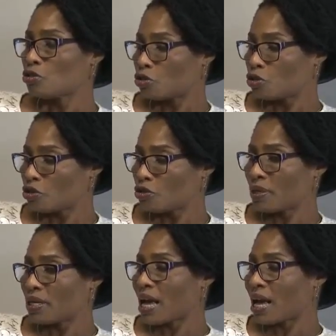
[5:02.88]
should
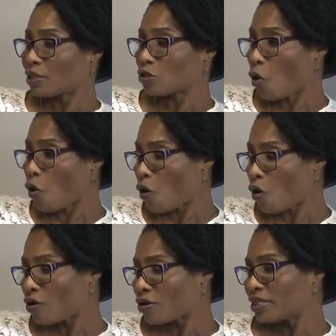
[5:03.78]
be at
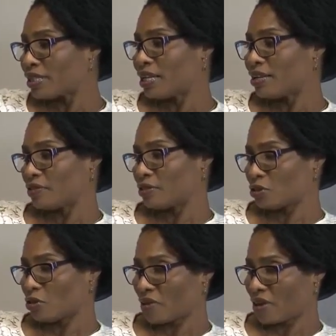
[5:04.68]
all the levels
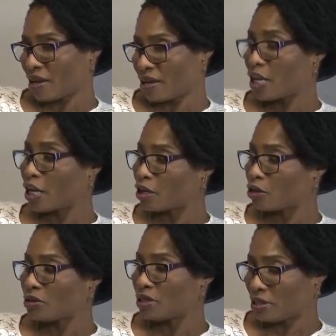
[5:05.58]
of care,
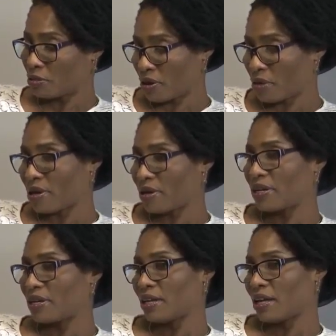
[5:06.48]
including the
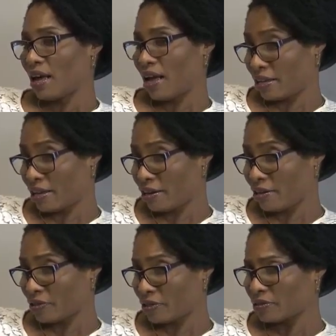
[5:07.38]
primary eye care
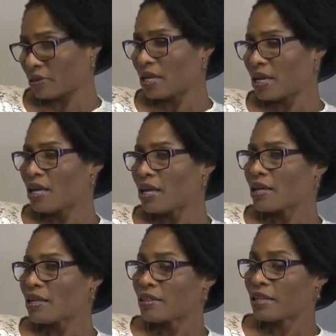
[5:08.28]
level.
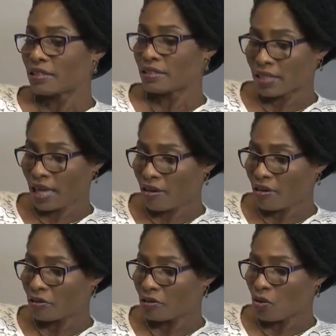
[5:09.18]
Now, the
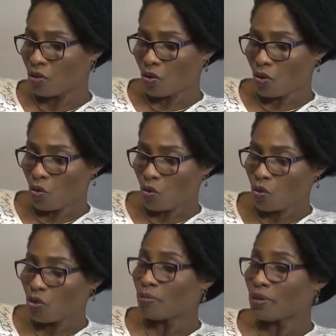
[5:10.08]
second
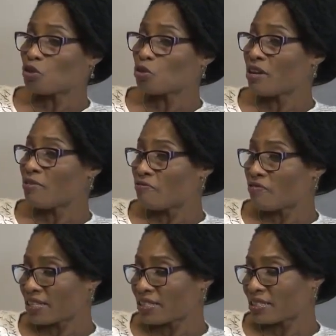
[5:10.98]
would be to
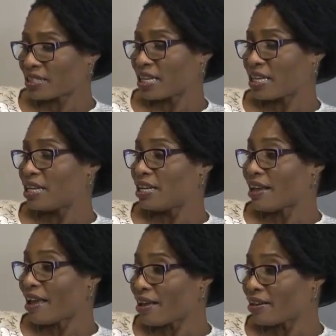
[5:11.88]
invest in
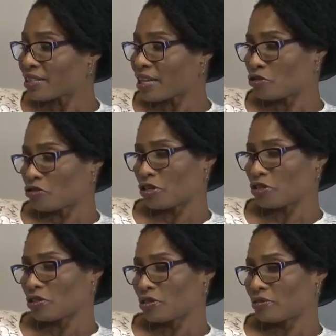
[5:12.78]
health
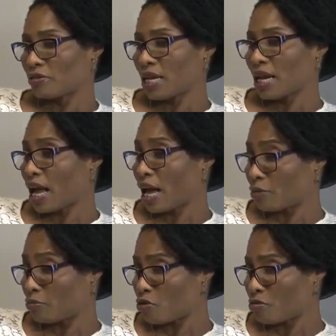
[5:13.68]
education
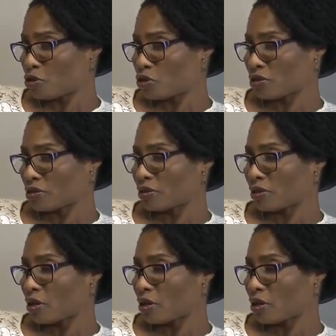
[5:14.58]
and promotion,